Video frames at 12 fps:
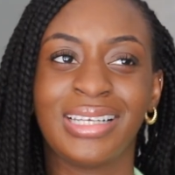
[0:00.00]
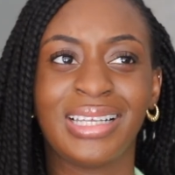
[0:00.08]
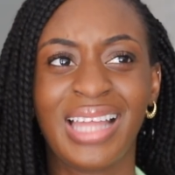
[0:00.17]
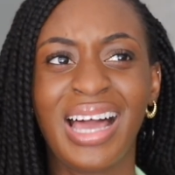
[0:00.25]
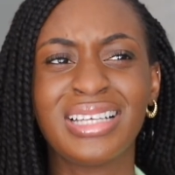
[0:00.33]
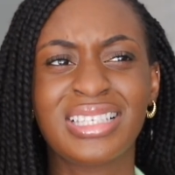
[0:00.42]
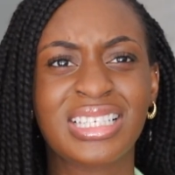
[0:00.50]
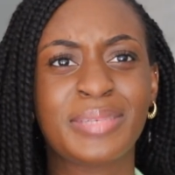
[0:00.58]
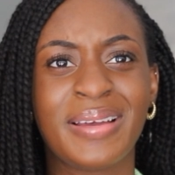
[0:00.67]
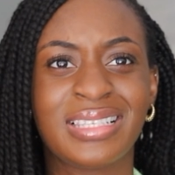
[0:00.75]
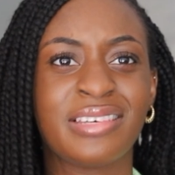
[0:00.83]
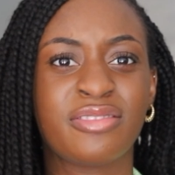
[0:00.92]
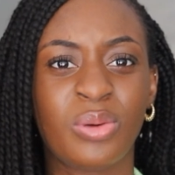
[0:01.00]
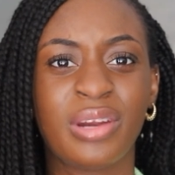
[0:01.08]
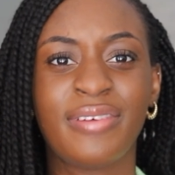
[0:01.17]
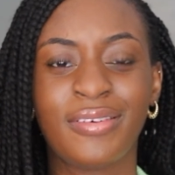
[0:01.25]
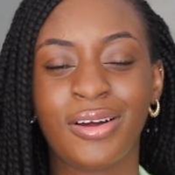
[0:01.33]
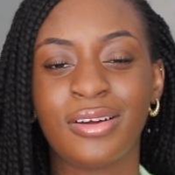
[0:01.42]
that is expensive.
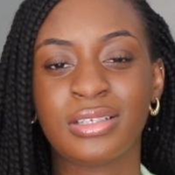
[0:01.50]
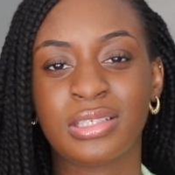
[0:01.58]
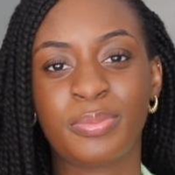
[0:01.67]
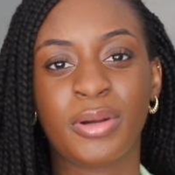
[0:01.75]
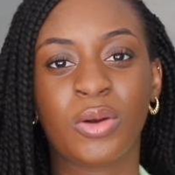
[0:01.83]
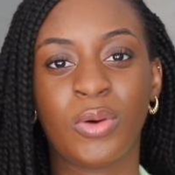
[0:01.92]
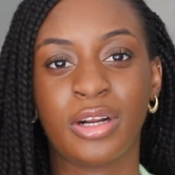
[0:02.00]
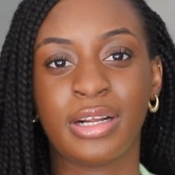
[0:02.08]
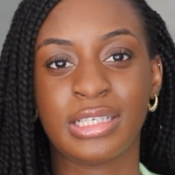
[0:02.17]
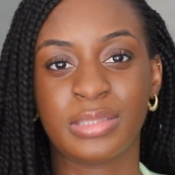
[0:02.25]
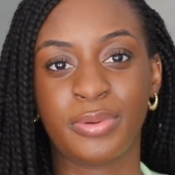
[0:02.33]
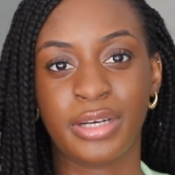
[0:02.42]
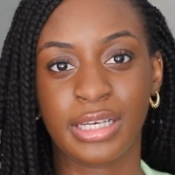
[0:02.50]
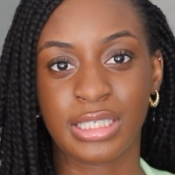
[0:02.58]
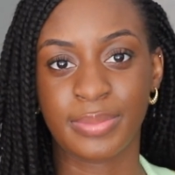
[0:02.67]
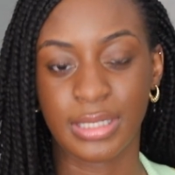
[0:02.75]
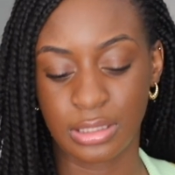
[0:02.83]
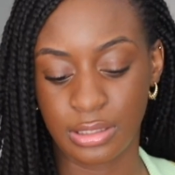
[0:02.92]
$25 per quarter is pretty
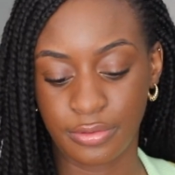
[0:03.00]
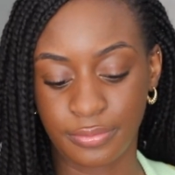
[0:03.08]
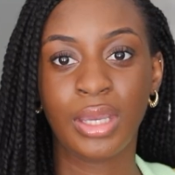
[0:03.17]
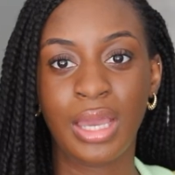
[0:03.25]
expensive.